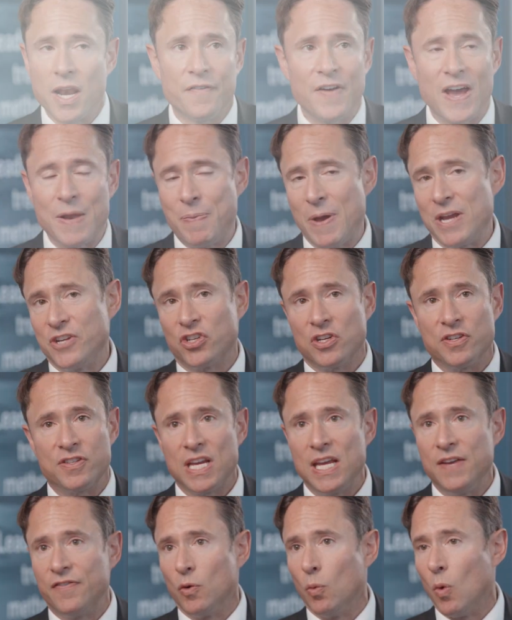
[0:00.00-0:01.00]
I've had patients
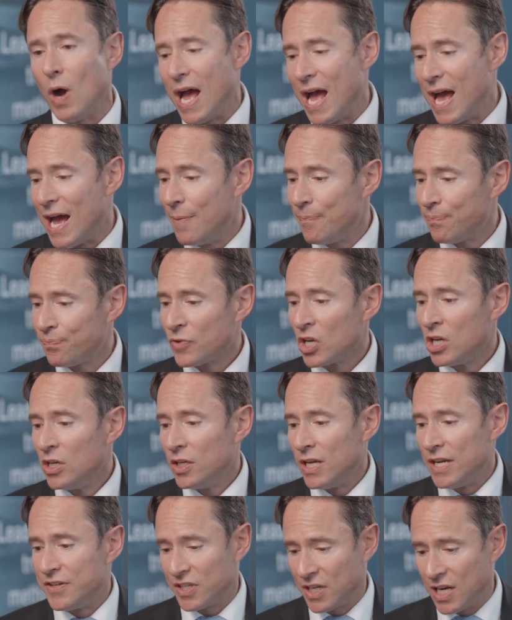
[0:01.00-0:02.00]
even where
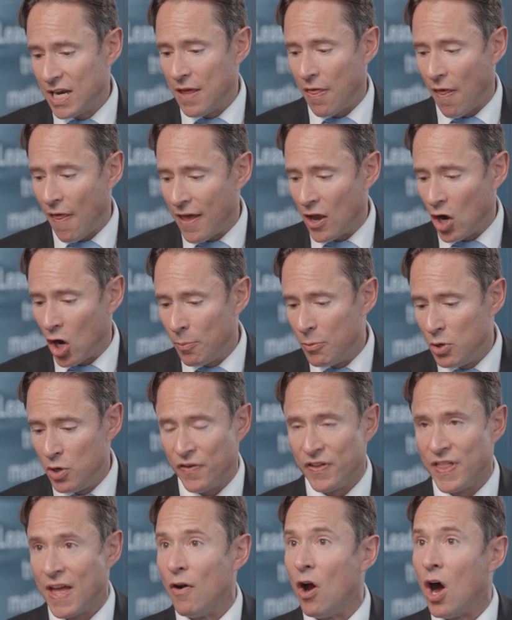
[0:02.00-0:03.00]
it's clear that they are
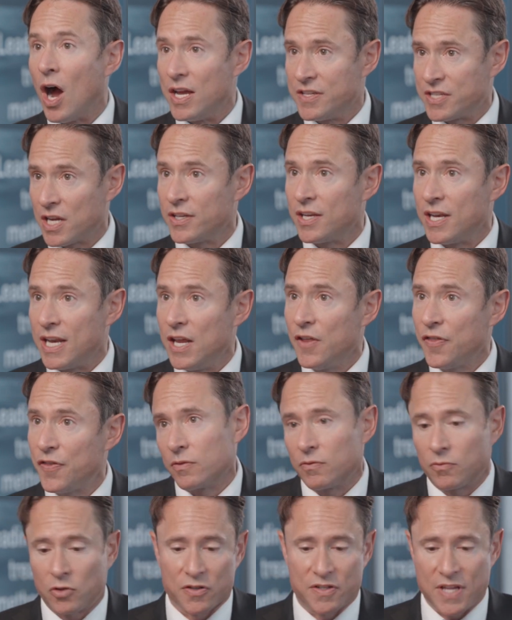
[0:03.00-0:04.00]
moving their eyes
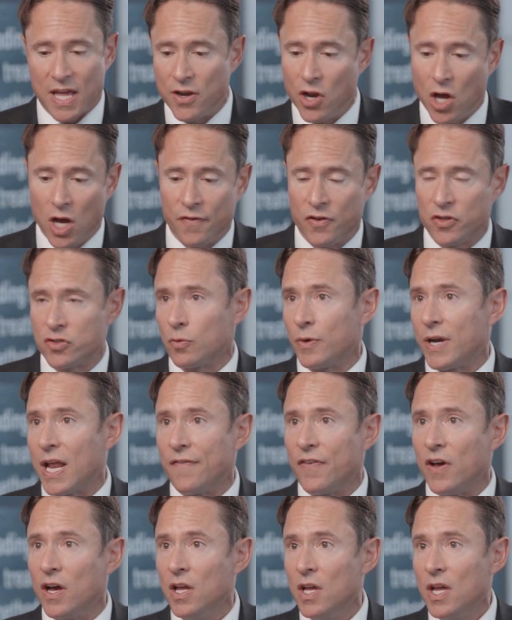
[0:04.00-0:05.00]
underneath because they're nervous or
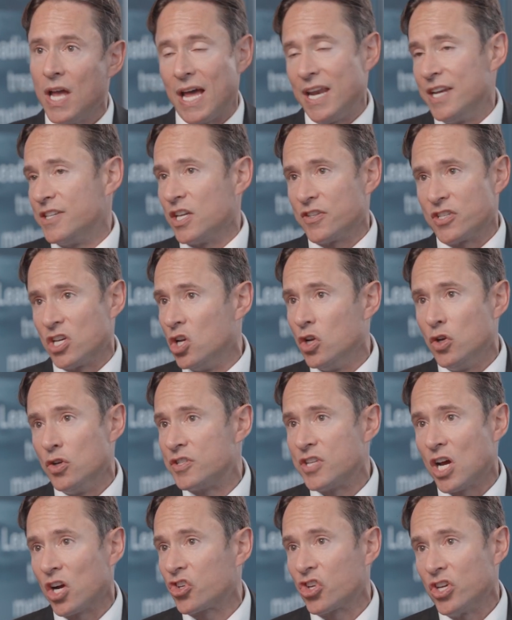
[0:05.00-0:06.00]
whatever, and it doesn't lose
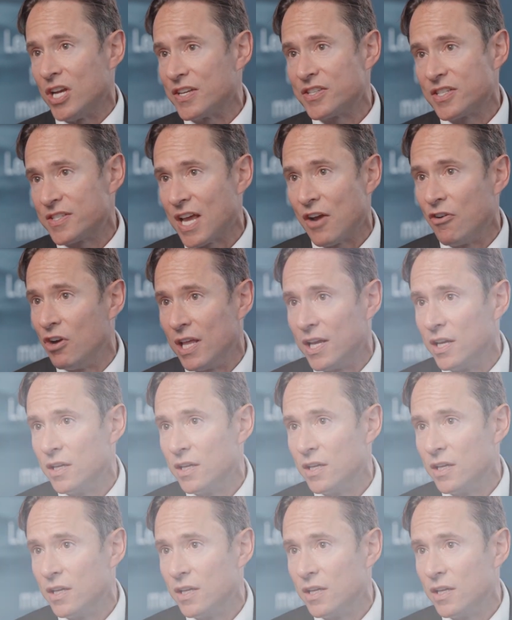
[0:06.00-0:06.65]
suction necessarily.